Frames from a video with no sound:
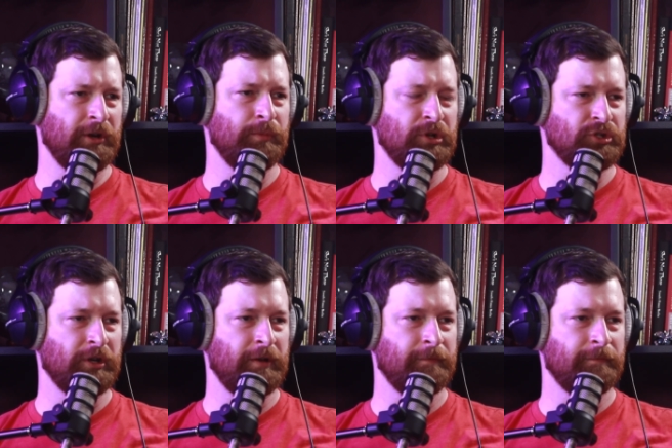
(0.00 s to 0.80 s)
much
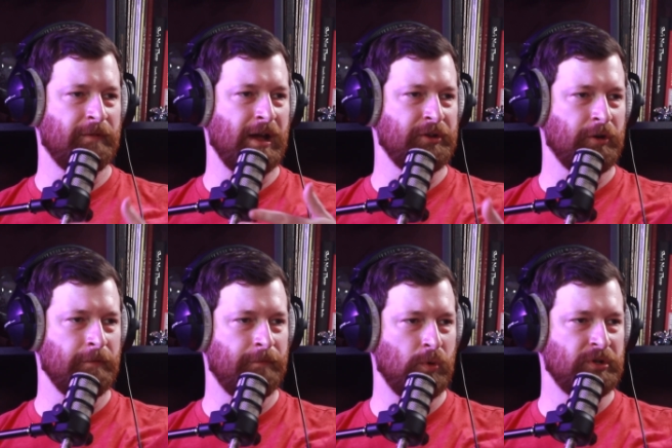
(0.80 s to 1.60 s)
trying to find our
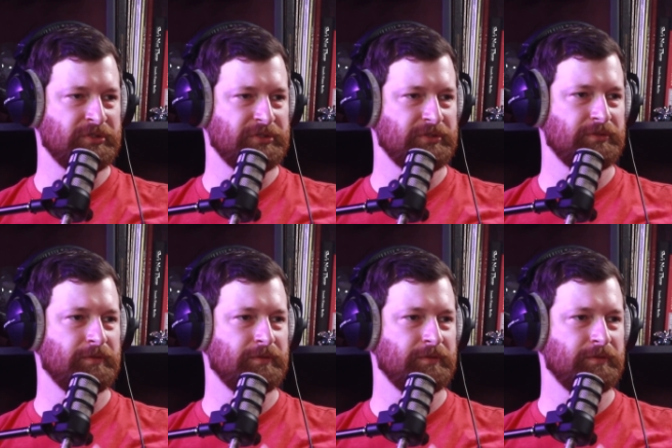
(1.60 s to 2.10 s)
voice